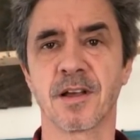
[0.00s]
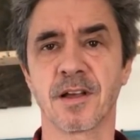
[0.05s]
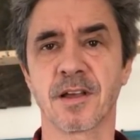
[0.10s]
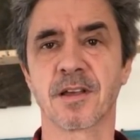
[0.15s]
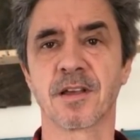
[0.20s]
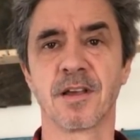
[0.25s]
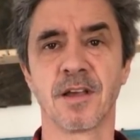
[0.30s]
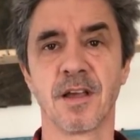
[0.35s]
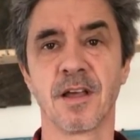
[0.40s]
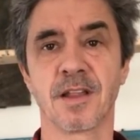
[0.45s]

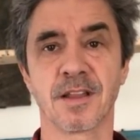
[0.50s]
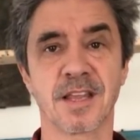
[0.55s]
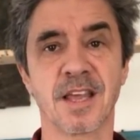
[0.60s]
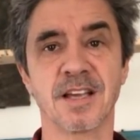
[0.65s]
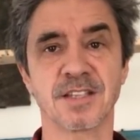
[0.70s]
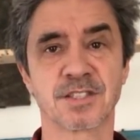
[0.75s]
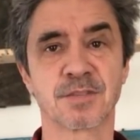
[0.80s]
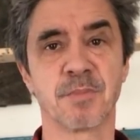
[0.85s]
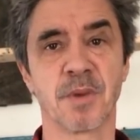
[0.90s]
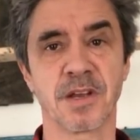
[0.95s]
Like,
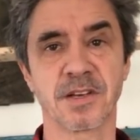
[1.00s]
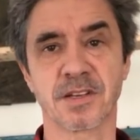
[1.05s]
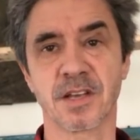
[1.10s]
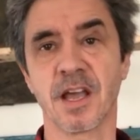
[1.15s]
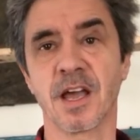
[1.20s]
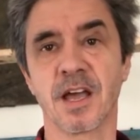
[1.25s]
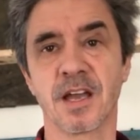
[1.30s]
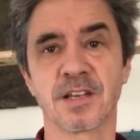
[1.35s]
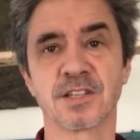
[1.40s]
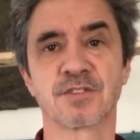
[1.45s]
that's my
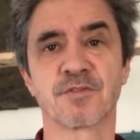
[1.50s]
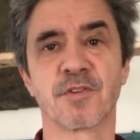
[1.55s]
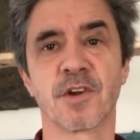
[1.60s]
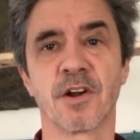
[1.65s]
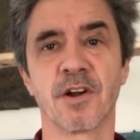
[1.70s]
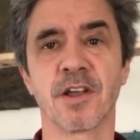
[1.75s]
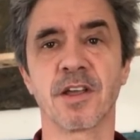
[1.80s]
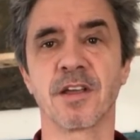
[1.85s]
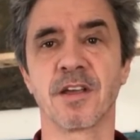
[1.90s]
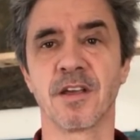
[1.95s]
dad. He's
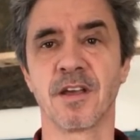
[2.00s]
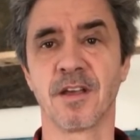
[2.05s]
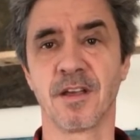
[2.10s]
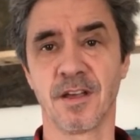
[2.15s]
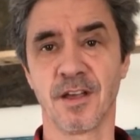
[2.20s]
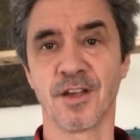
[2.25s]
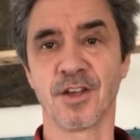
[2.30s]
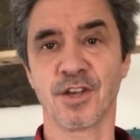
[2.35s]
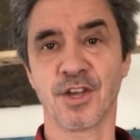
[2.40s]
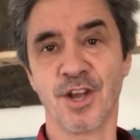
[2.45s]
very,
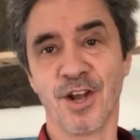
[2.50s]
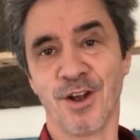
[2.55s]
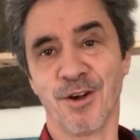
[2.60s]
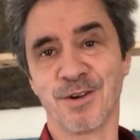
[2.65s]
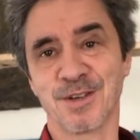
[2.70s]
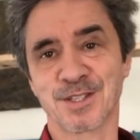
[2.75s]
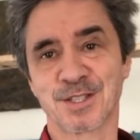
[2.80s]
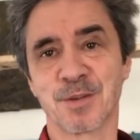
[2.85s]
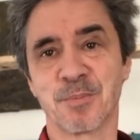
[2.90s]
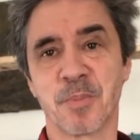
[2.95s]
you
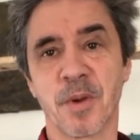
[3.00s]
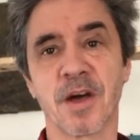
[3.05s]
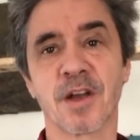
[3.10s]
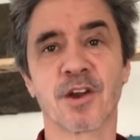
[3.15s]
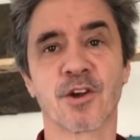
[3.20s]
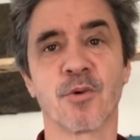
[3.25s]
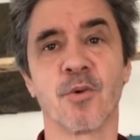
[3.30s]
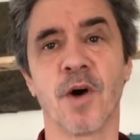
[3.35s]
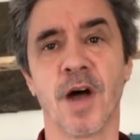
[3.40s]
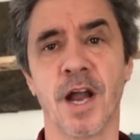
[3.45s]
know, he's
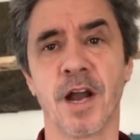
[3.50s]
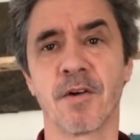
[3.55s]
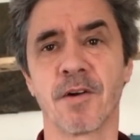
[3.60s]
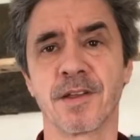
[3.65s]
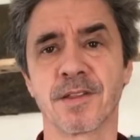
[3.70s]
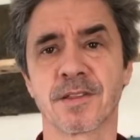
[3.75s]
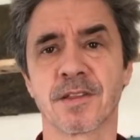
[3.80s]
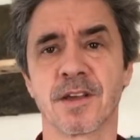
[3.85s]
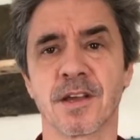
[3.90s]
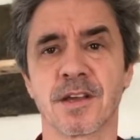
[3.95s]
about
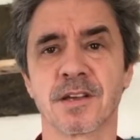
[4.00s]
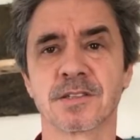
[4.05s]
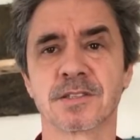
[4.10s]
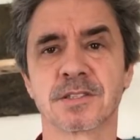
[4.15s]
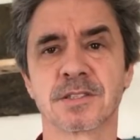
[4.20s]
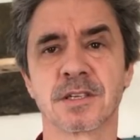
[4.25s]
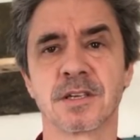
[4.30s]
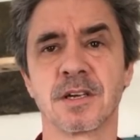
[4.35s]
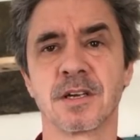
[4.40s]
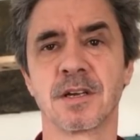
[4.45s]
acquiring
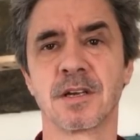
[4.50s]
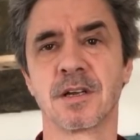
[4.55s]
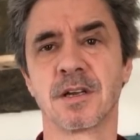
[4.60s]
things,